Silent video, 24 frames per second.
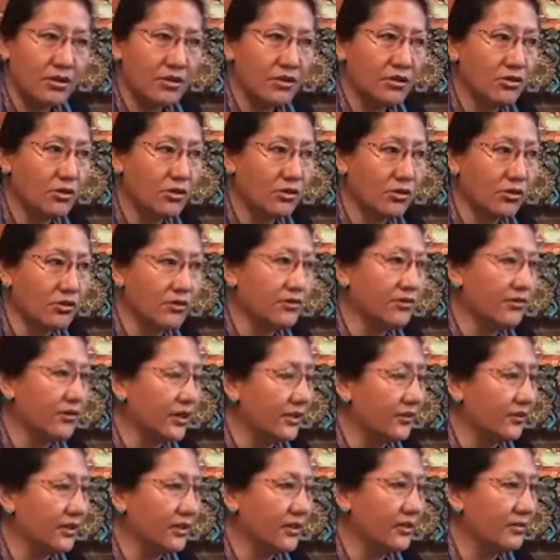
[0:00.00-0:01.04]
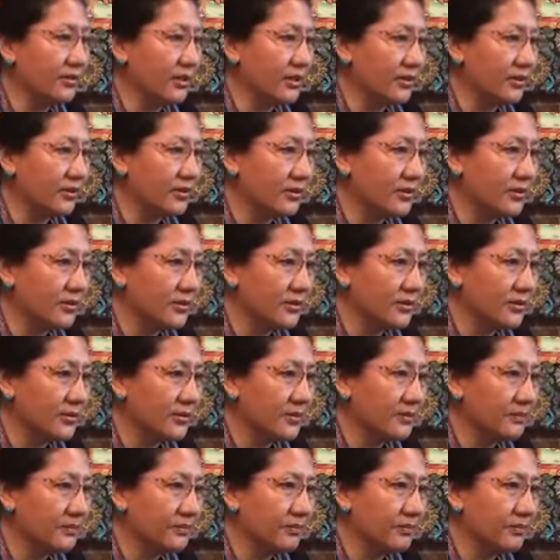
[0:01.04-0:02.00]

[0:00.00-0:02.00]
So those 5 elements.